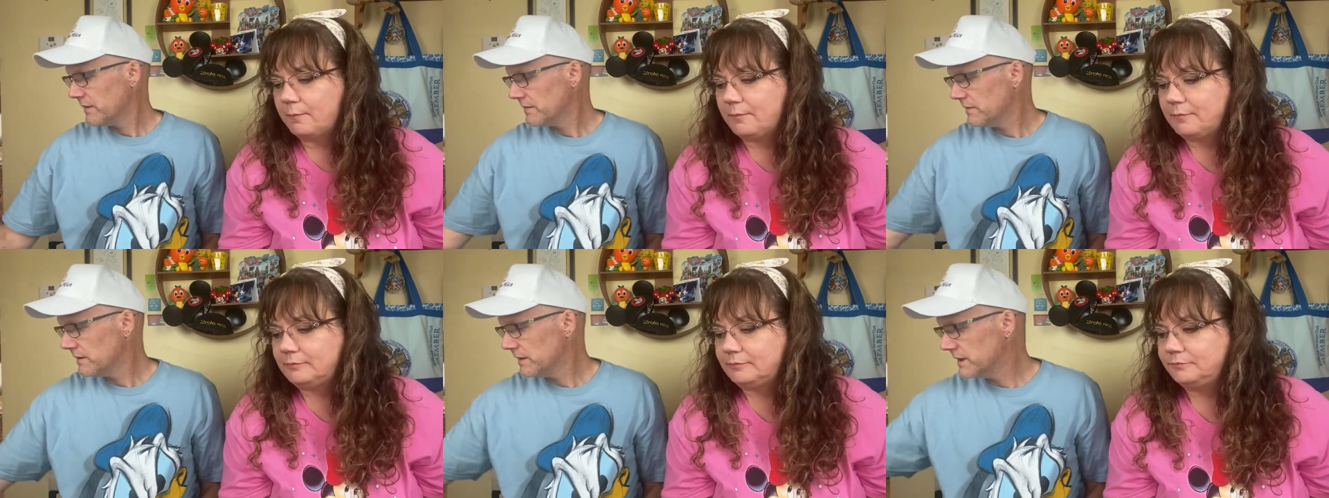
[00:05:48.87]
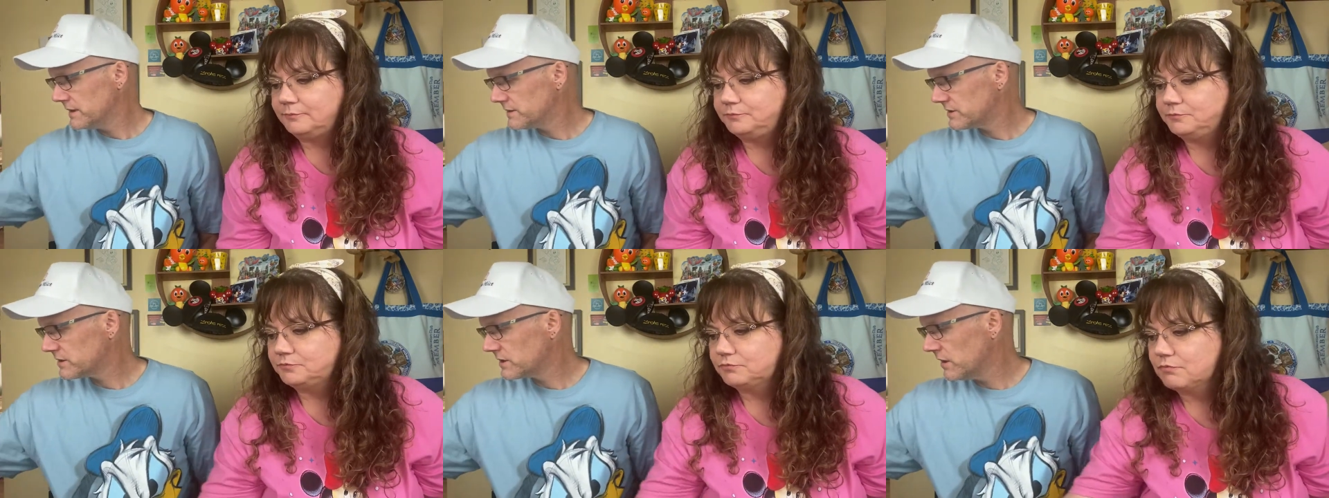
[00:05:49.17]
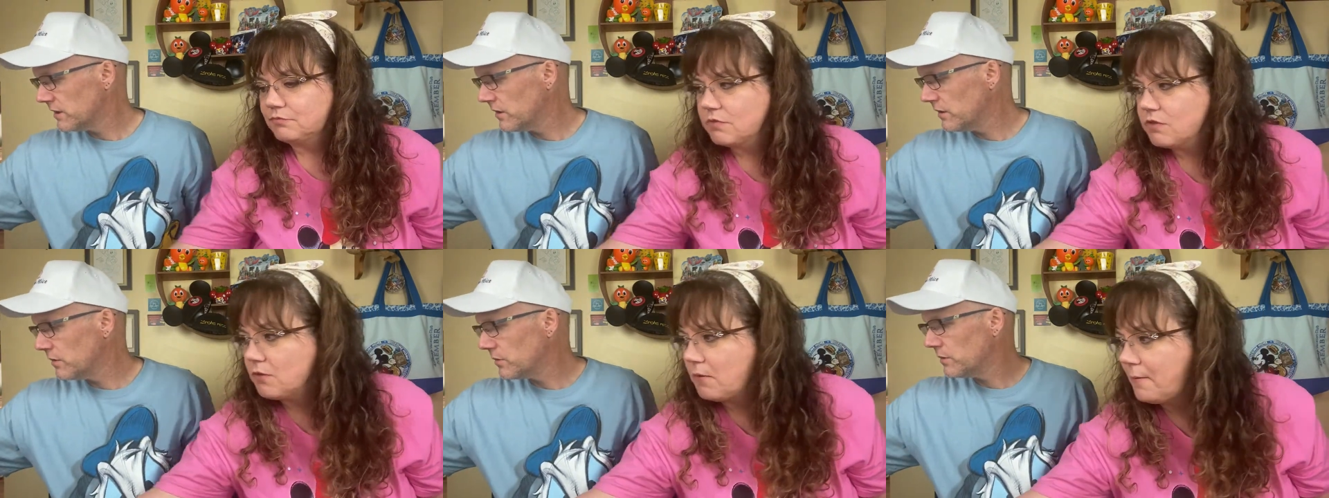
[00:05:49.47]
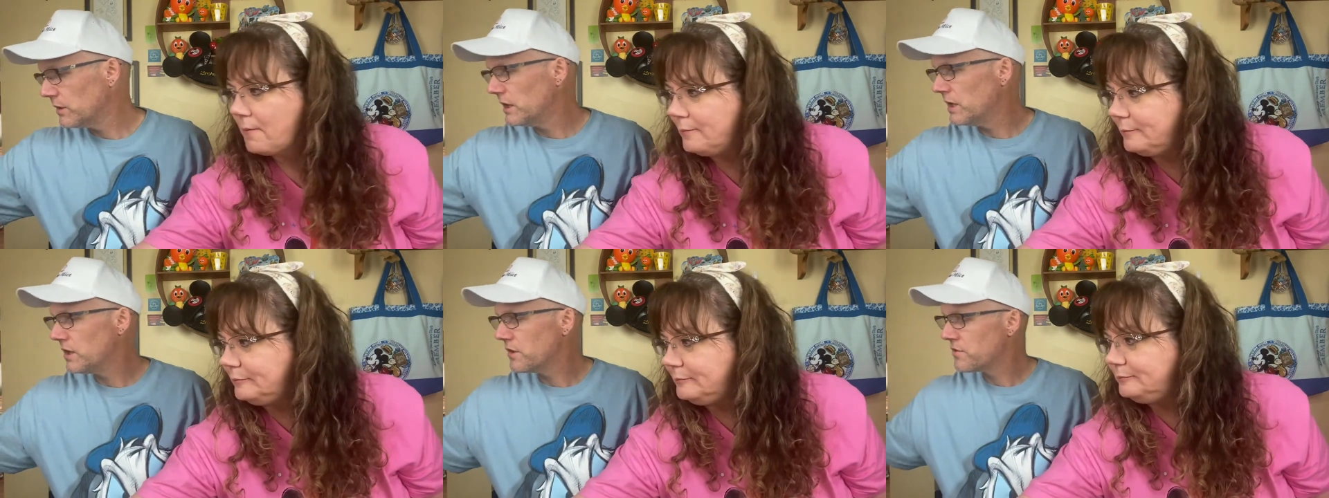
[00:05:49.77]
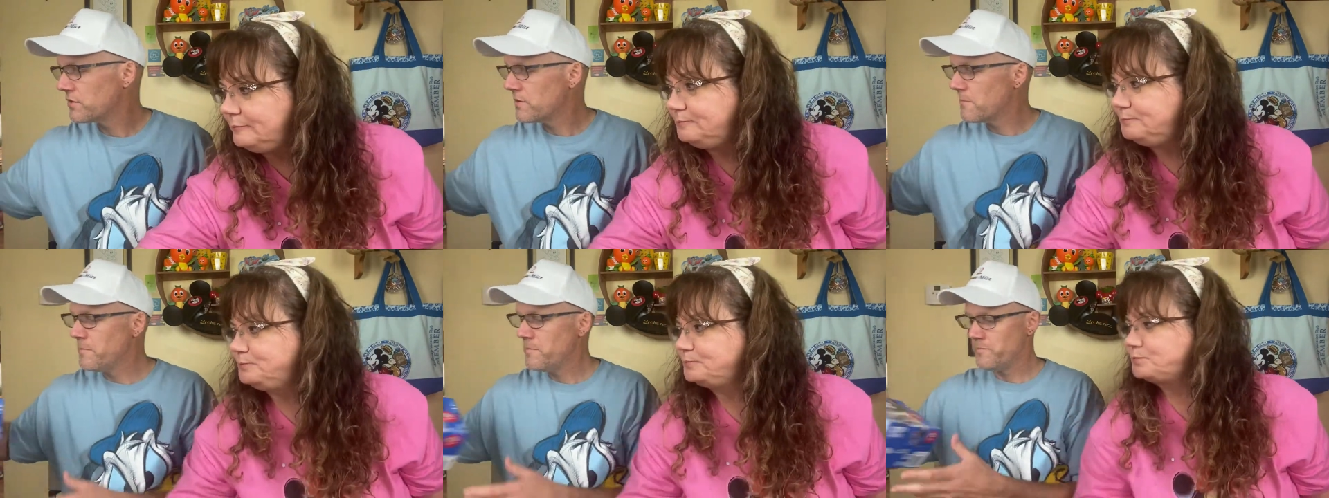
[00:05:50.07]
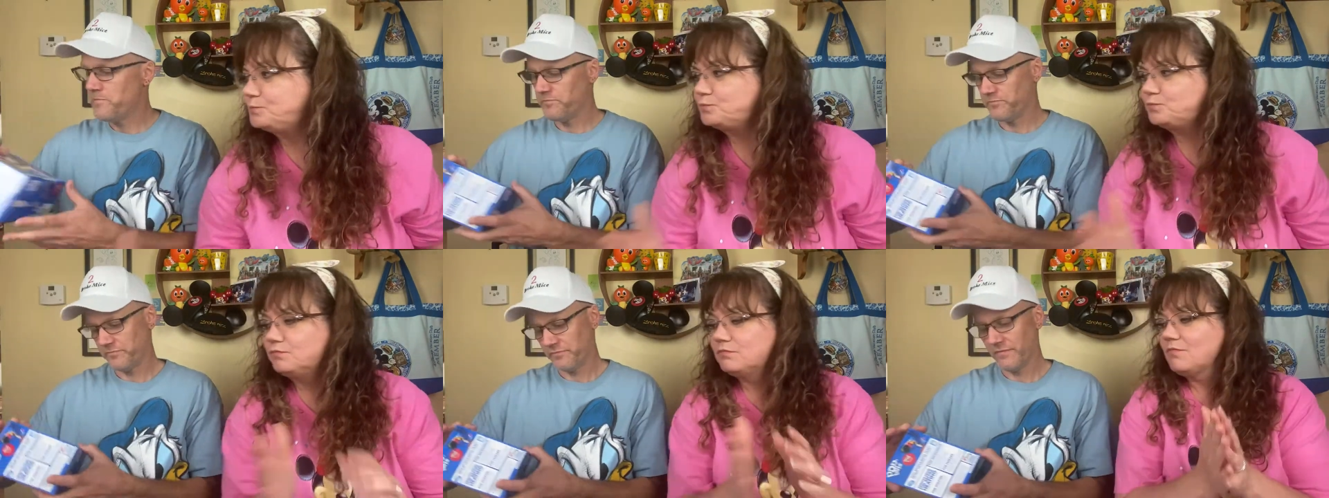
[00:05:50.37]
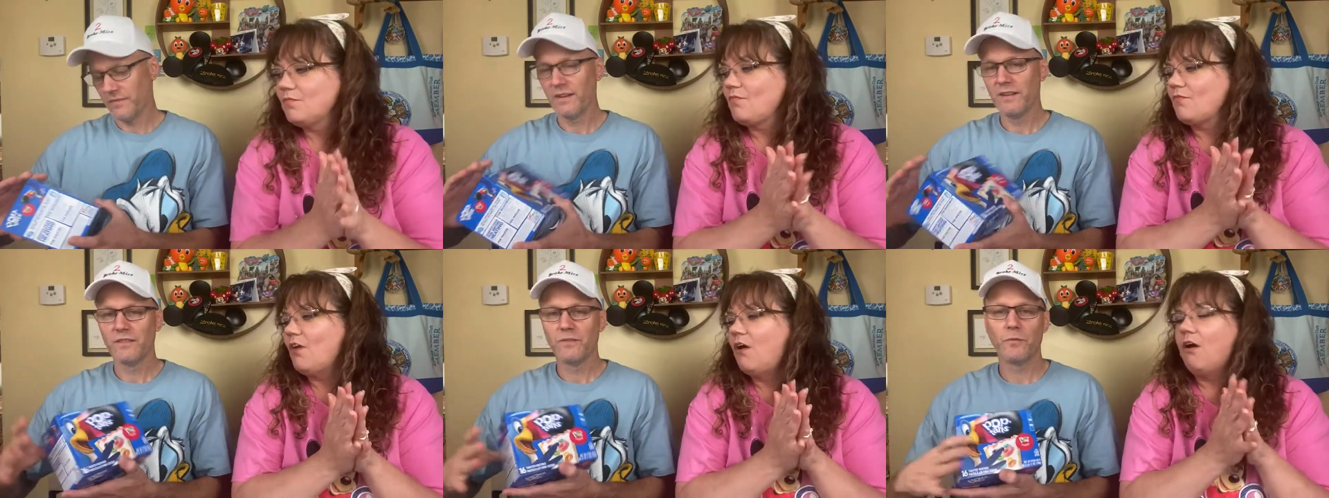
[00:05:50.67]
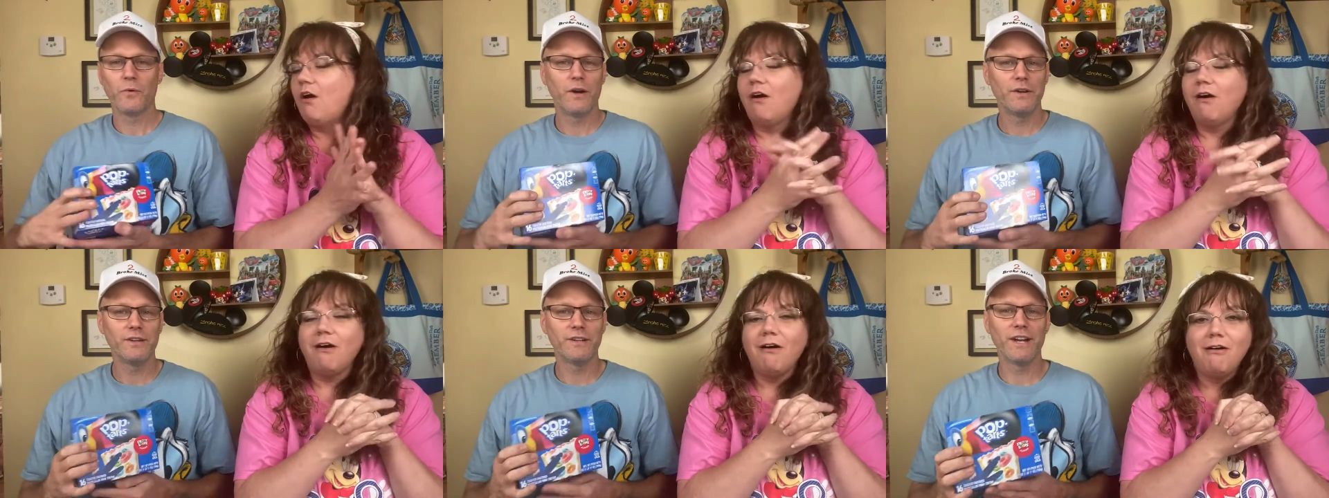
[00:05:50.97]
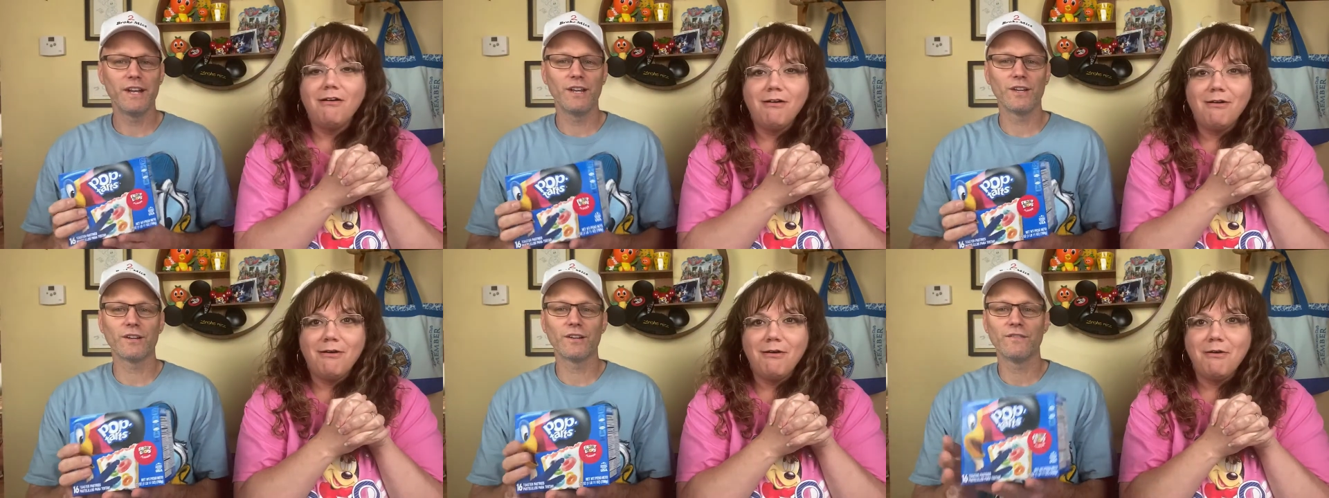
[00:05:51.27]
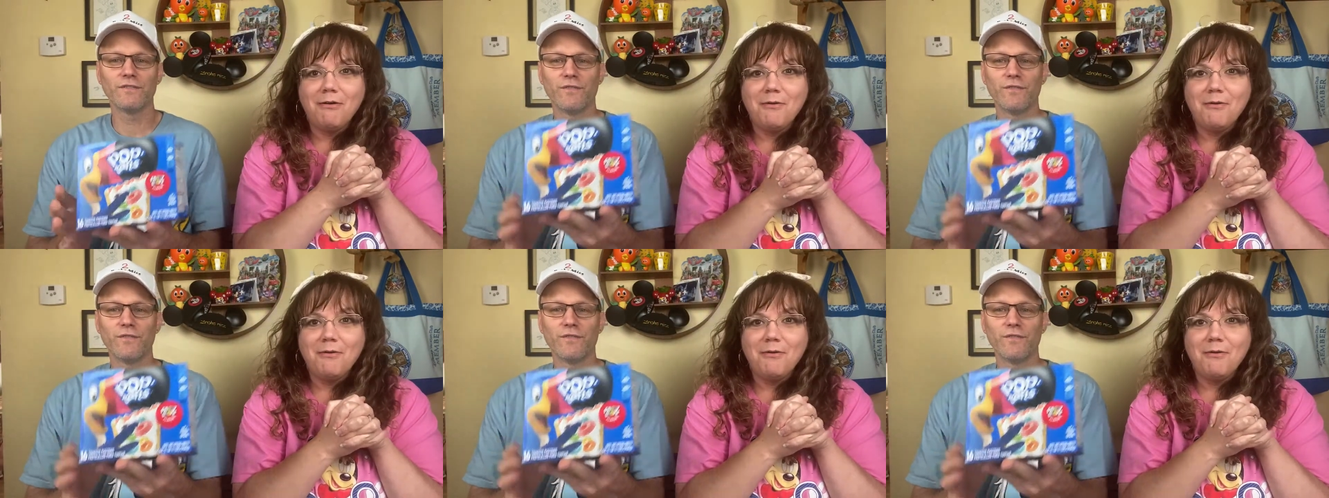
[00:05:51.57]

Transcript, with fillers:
Speaker 1: Let's go with one you're not looking